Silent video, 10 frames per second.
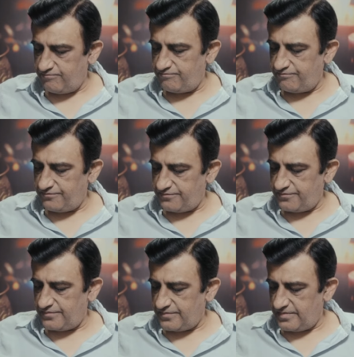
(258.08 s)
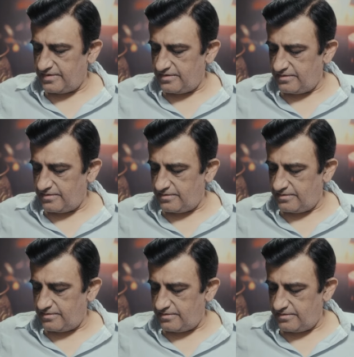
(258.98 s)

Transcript: (no one is talking)